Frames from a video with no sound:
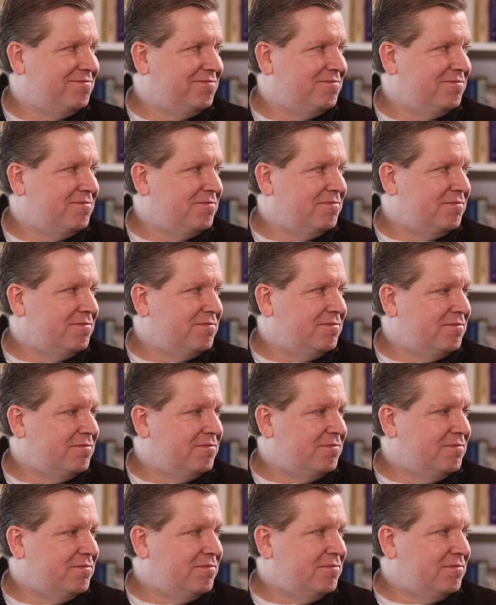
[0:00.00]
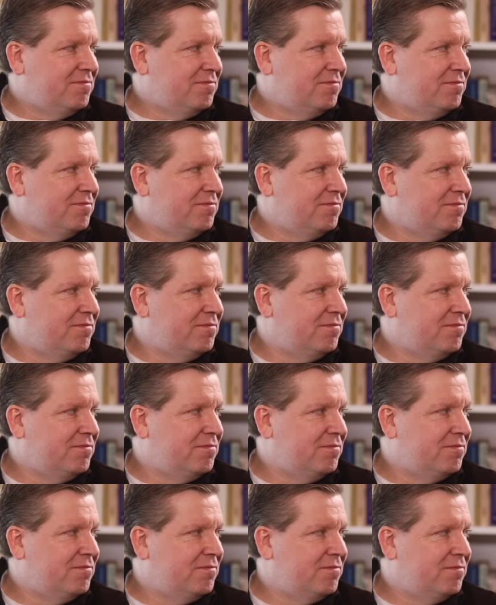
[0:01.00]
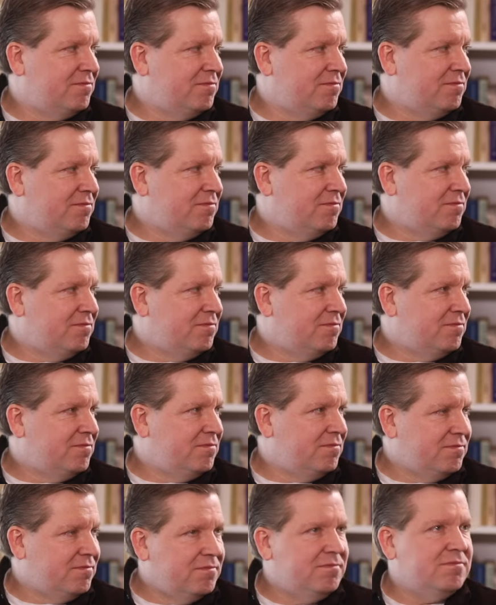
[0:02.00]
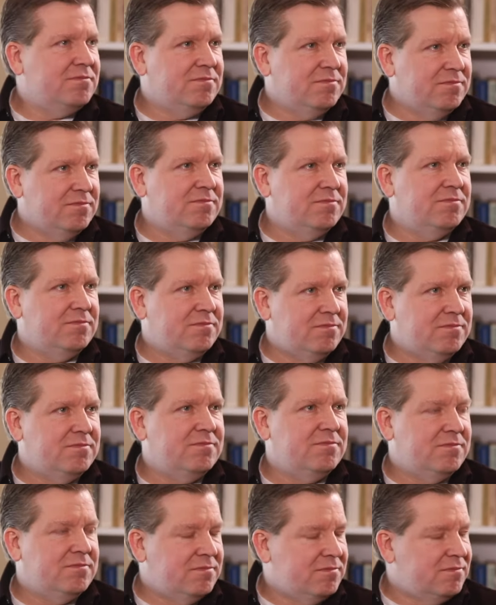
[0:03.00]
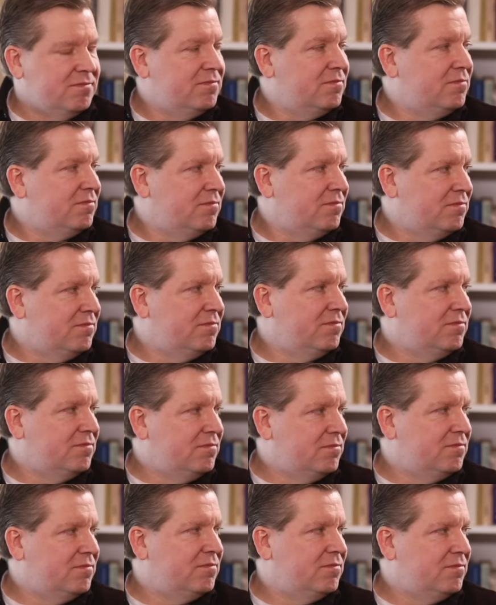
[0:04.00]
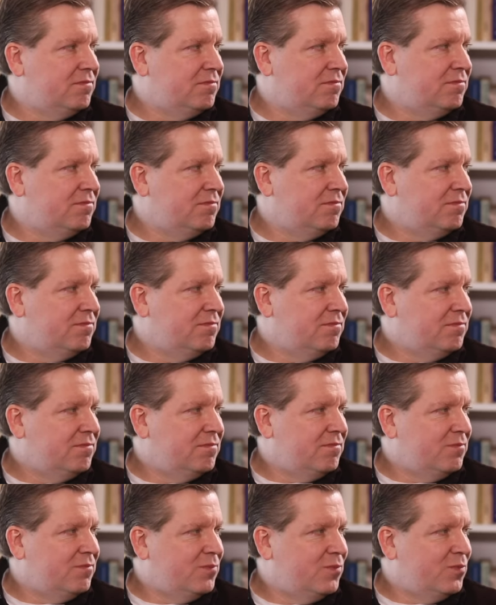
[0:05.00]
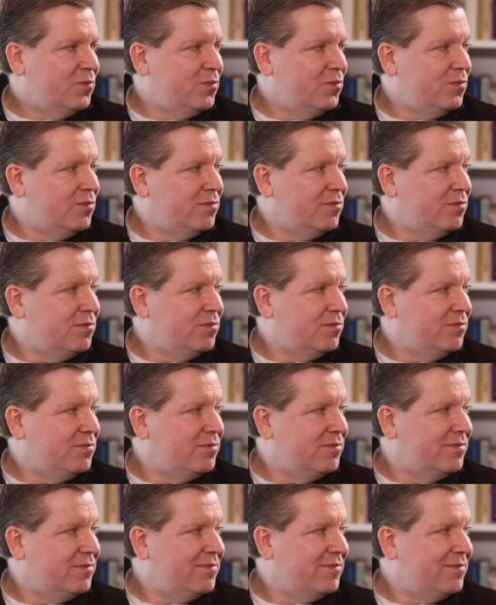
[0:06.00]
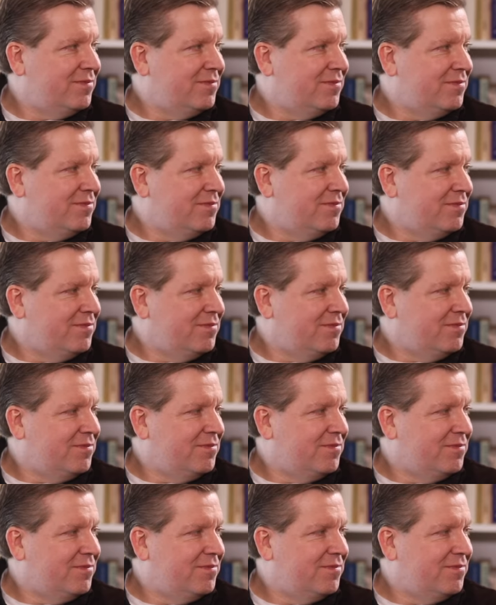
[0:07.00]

(not speaking)